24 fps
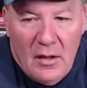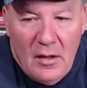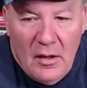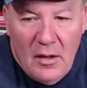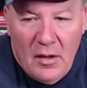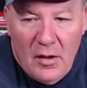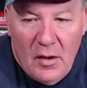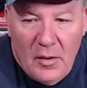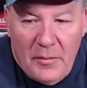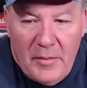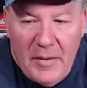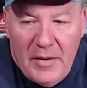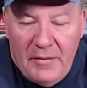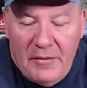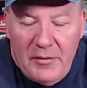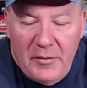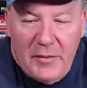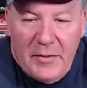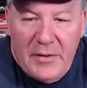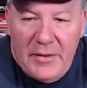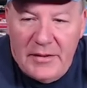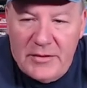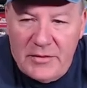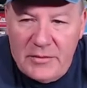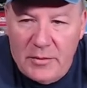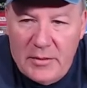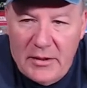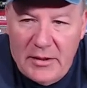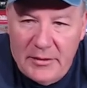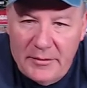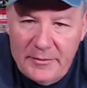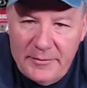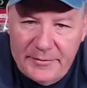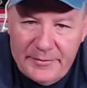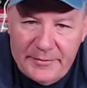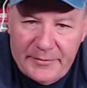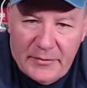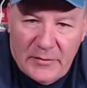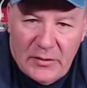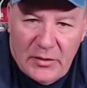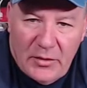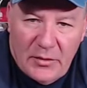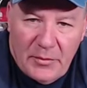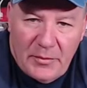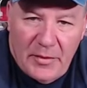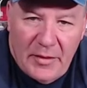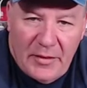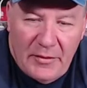Hope everybody's well.
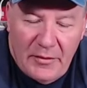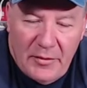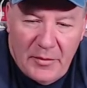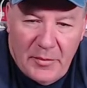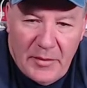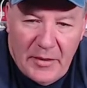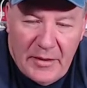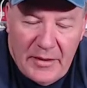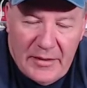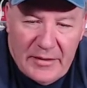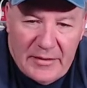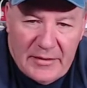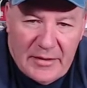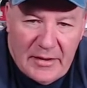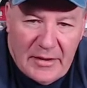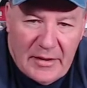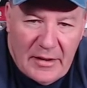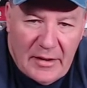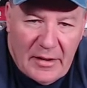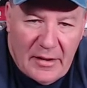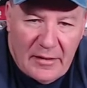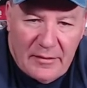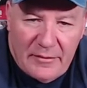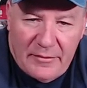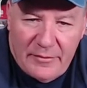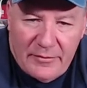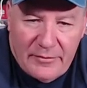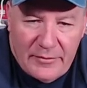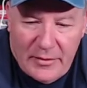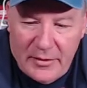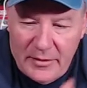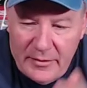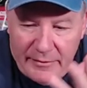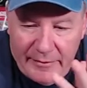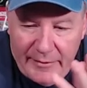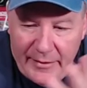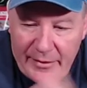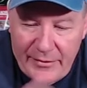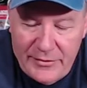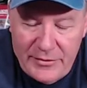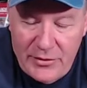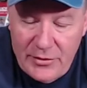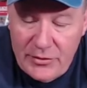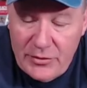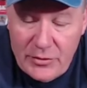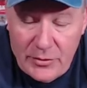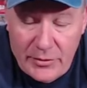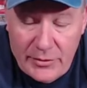Hope everybody's, uh, as
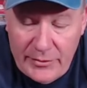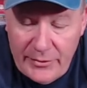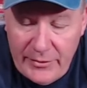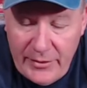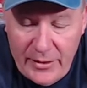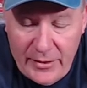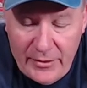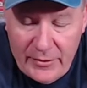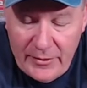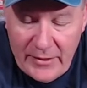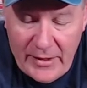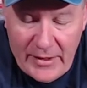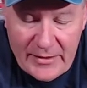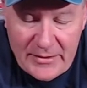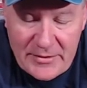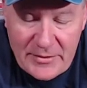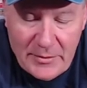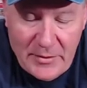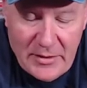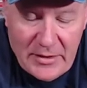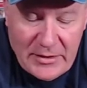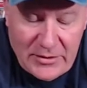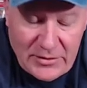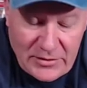usual, you know, last minute